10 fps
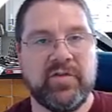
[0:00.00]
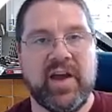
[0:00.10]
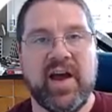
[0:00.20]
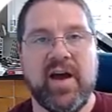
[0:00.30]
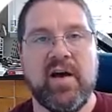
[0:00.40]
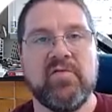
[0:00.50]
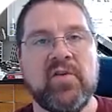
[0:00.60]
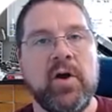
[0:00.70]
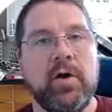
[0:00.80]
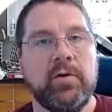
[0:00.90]
They have
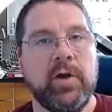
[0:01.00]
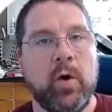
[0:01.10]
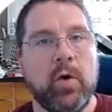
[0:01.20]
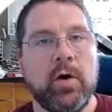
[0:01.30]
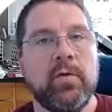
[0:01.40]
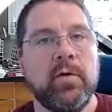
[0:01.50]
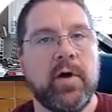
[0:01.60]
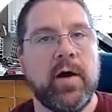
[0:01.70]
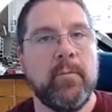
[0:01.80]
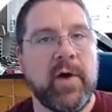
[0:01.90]
lower
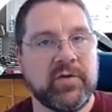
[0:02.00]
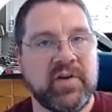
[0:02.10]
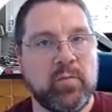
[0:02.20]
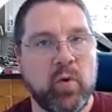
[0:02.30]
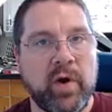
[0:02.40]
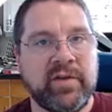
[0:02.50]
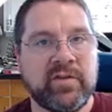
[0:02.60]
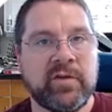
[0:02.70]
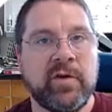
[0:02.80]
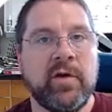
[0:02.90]
melting points